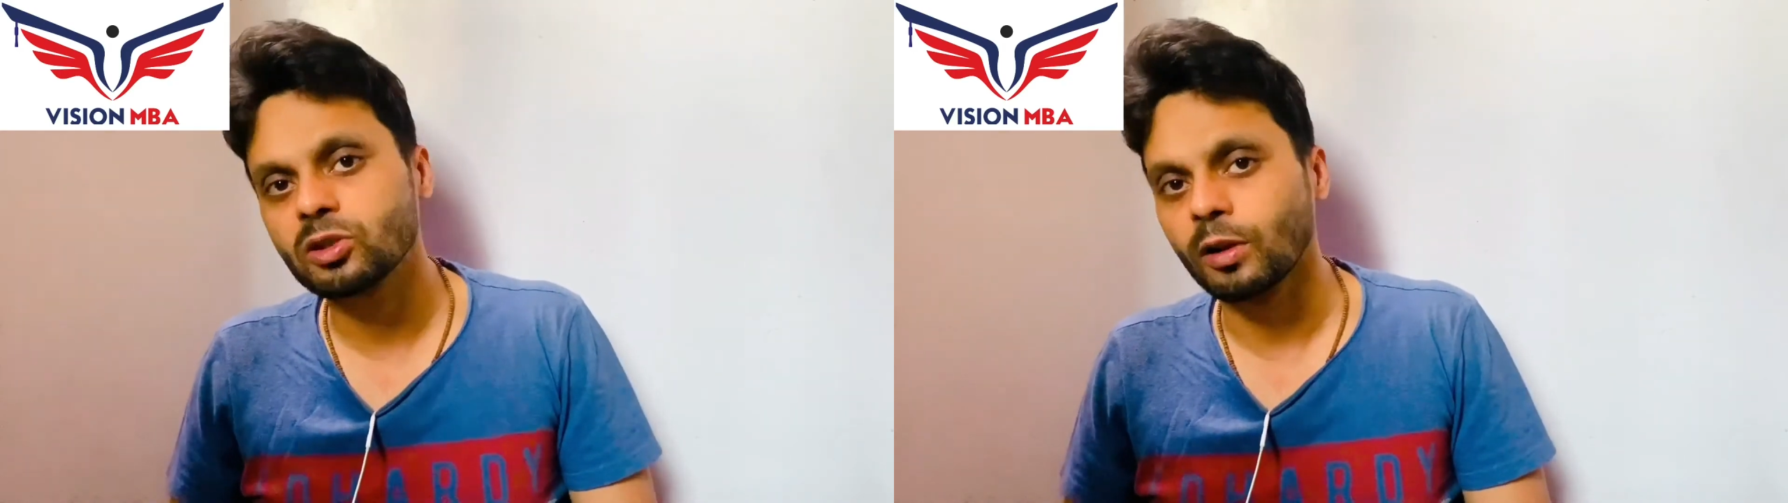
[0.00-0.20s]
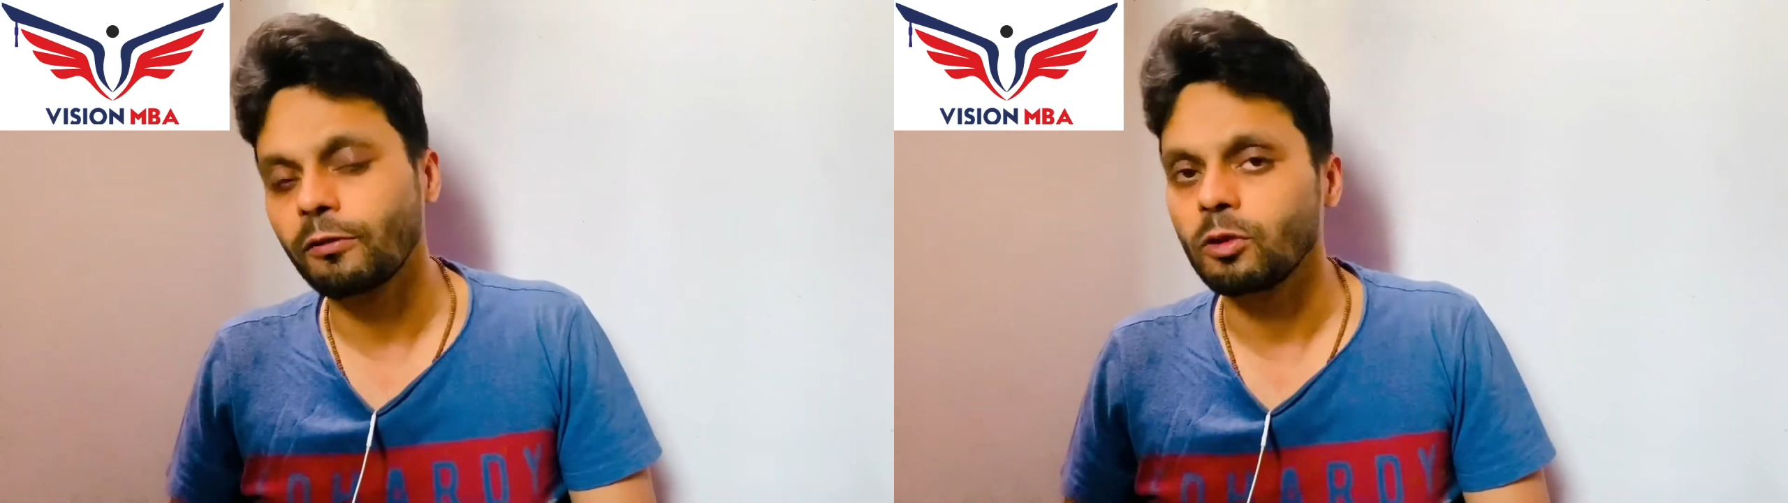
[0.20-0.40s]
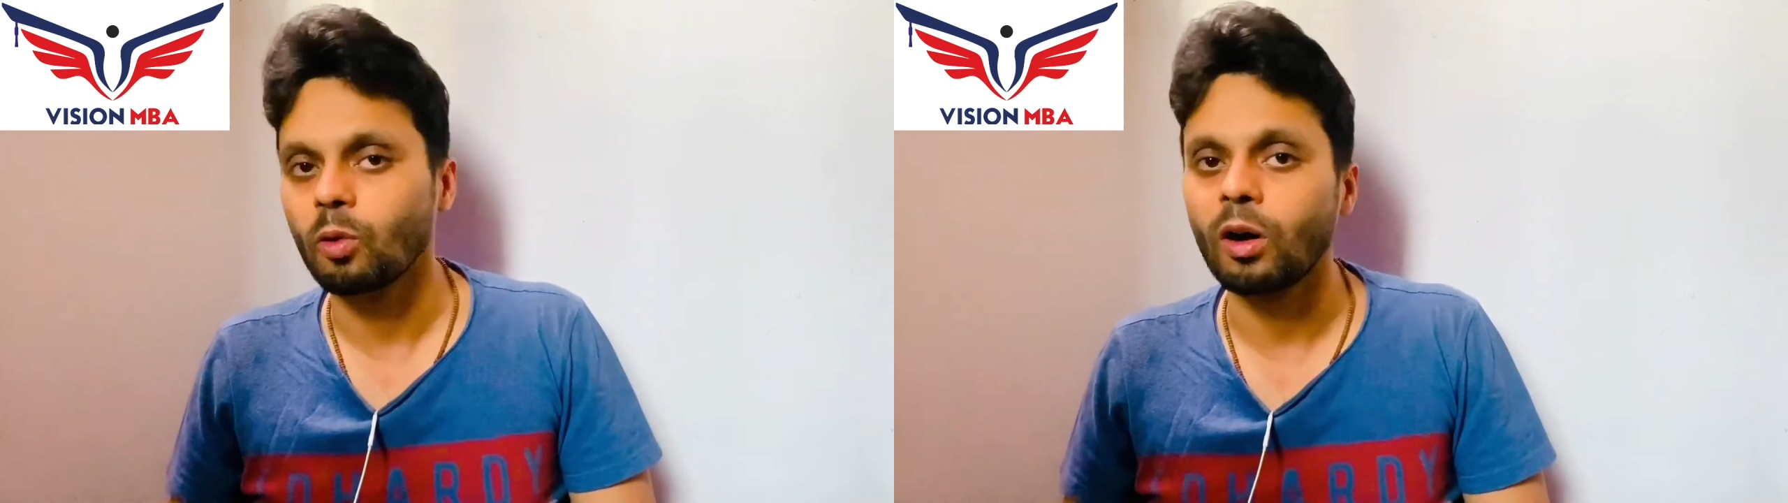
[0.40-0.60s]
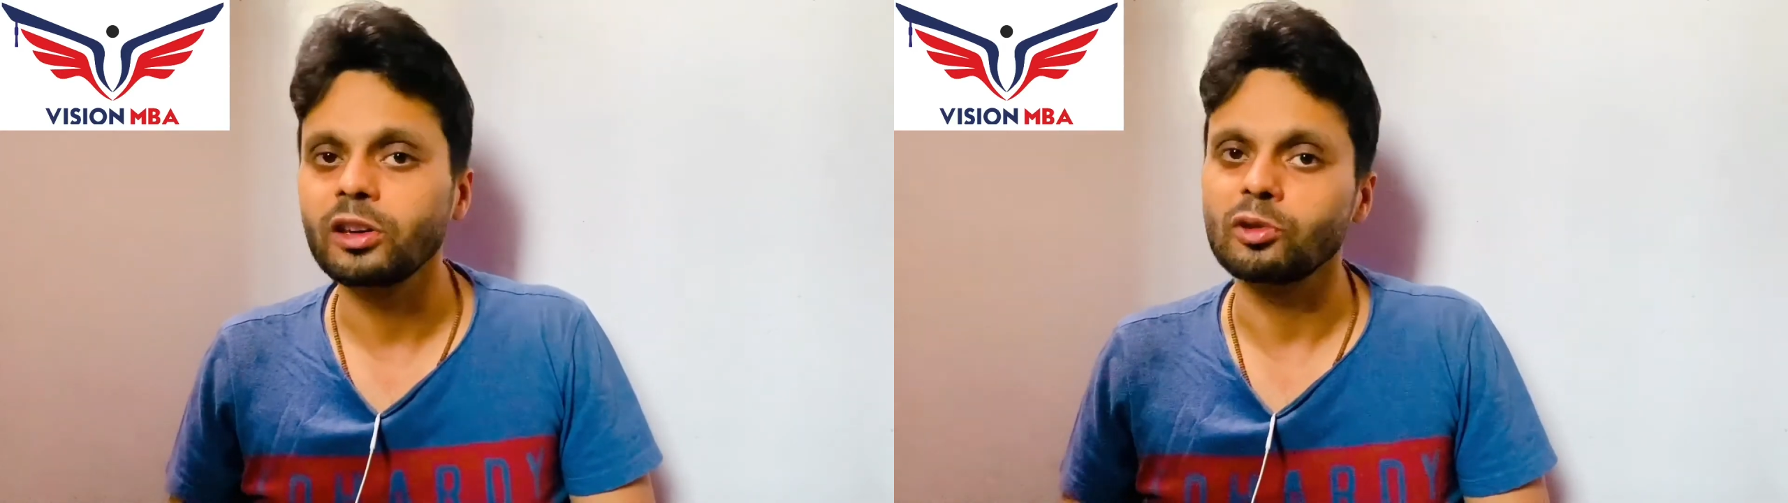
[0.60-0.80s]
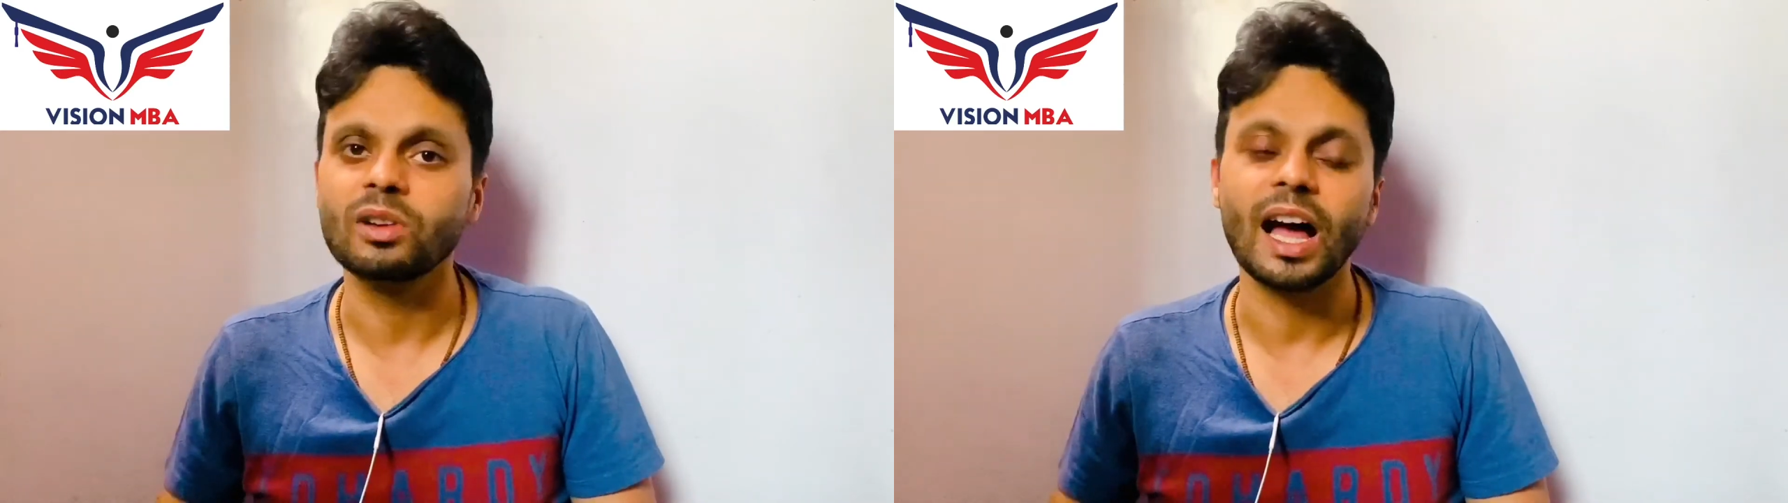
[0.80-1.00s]
So if you want,
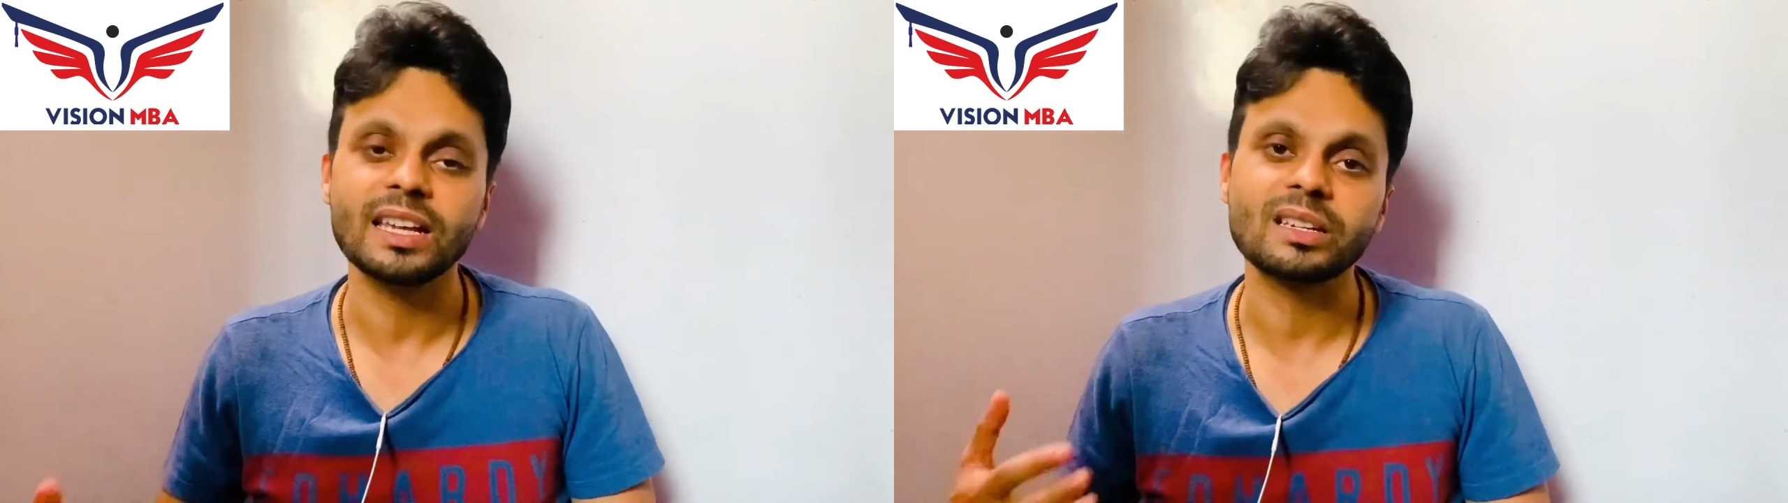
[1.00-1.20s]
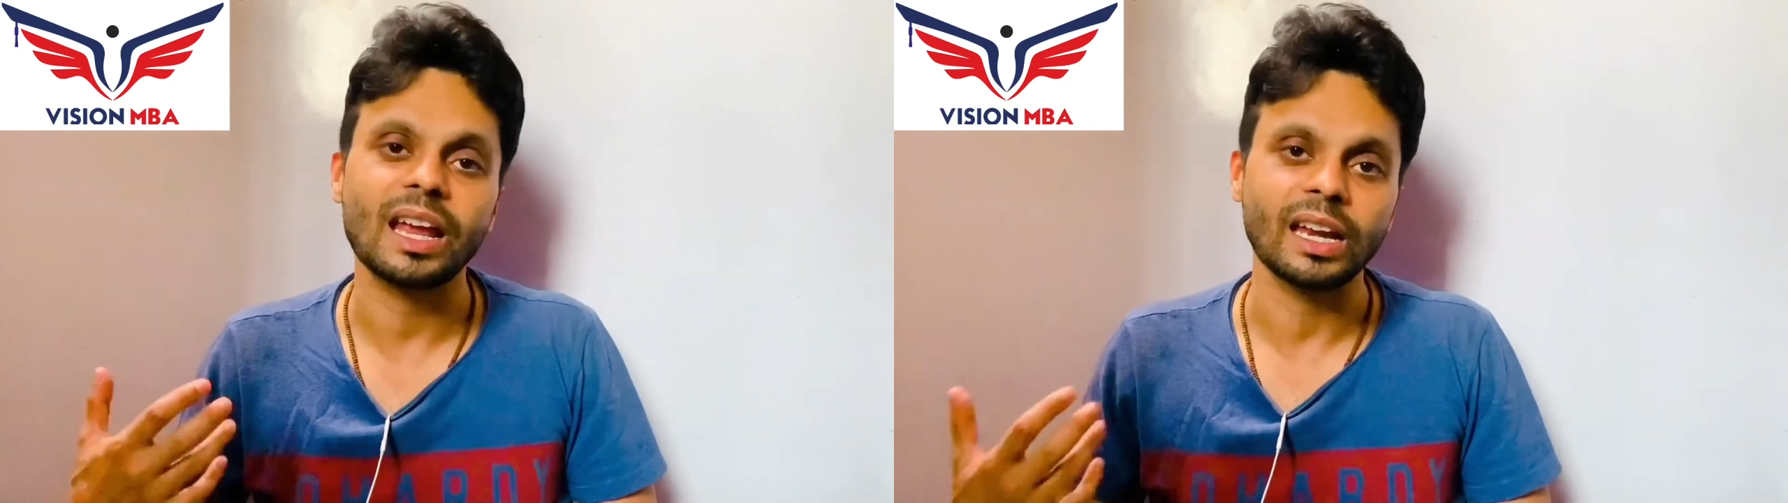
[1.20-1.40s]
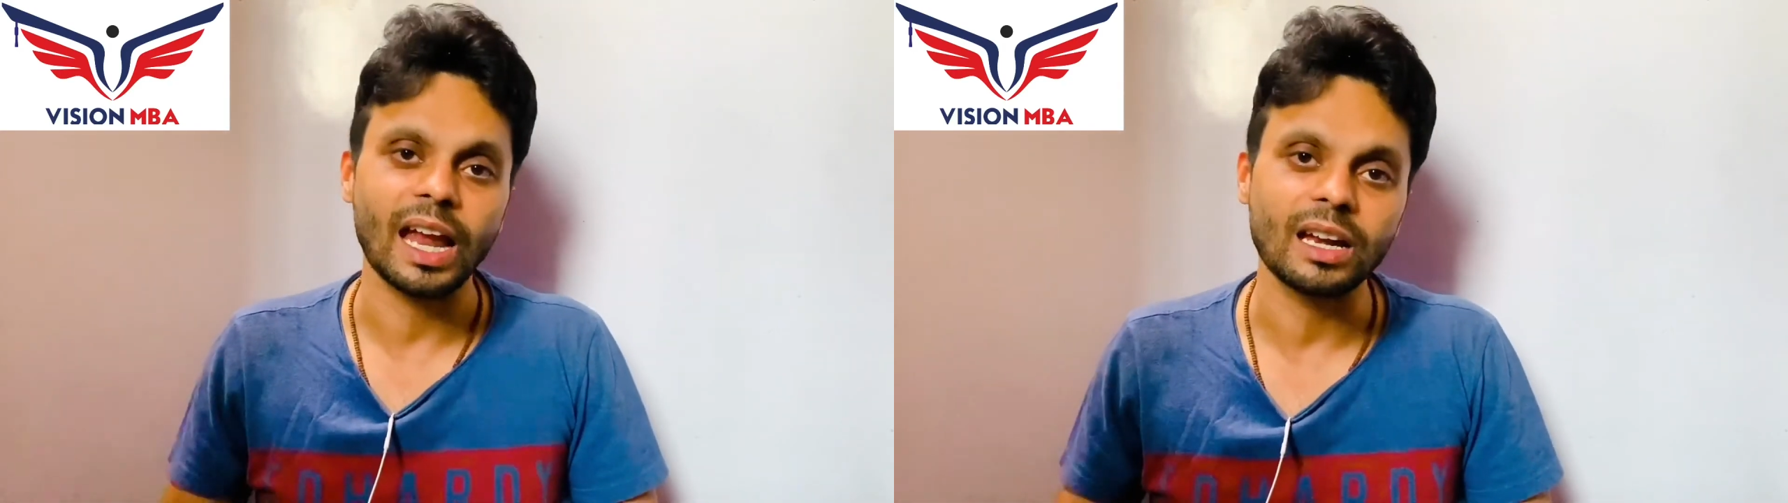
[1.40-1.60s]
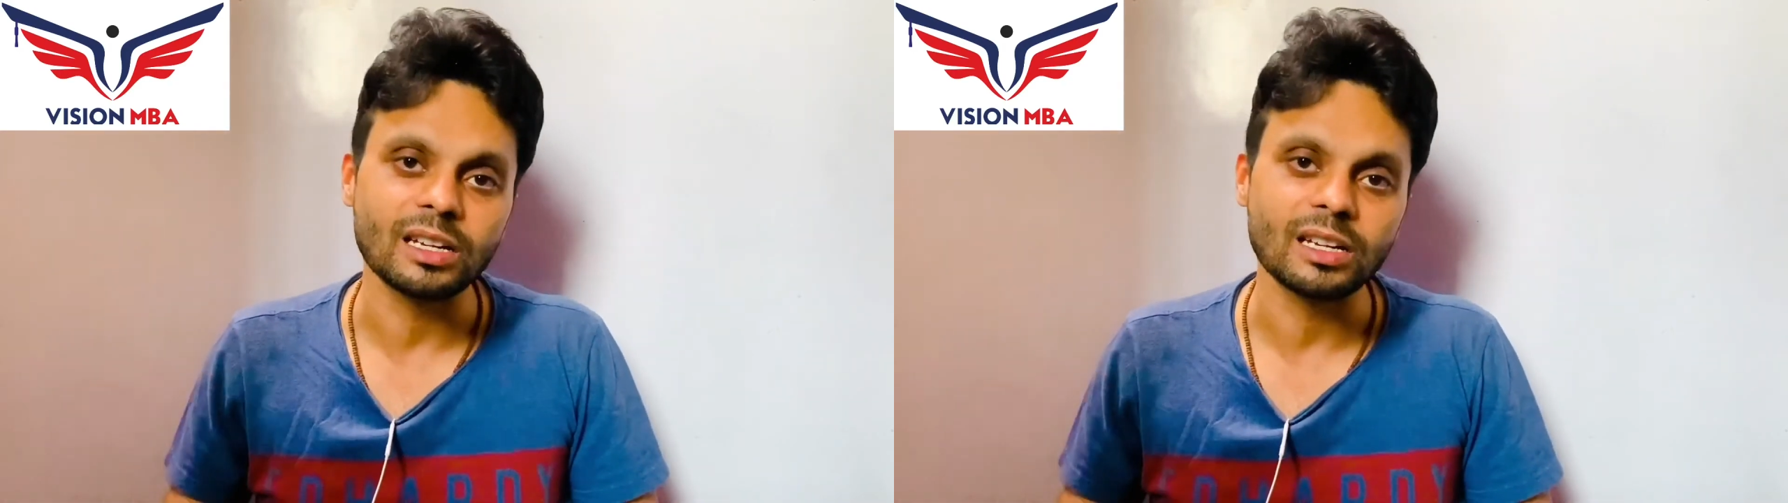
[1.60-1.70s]
you guys can get in